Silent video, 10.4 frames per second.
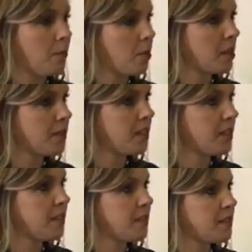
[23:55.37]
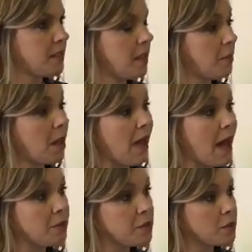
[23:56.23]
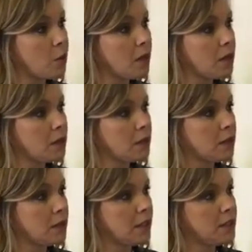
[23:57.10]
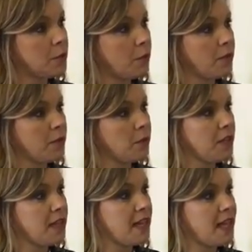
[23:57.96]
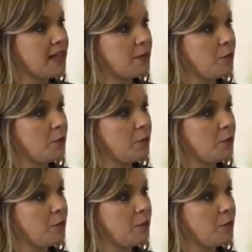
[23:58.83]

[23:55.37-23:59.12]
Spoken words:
person's clout score. So when we're looking at